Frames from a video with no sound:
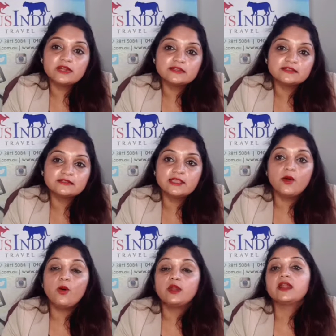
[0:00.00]
Qantas, they
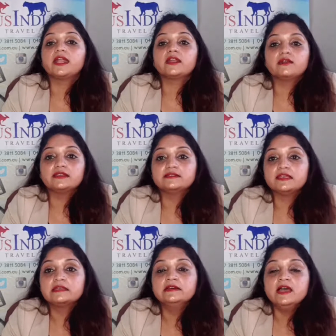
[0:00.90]
all are
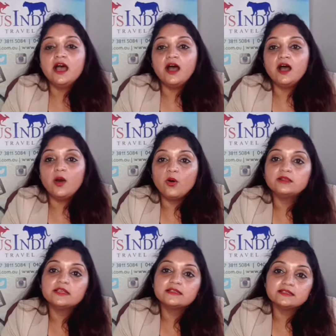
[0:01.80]
increasing
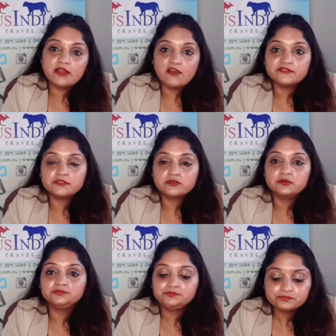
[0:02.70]
all their staffs
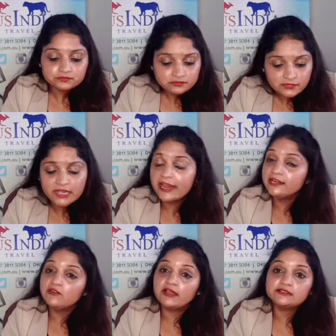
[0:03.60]
to
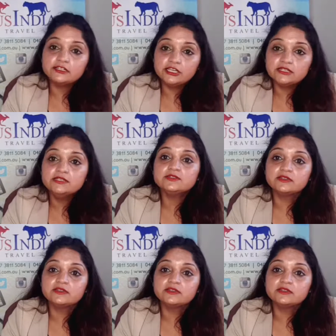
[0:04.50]
get vaccination.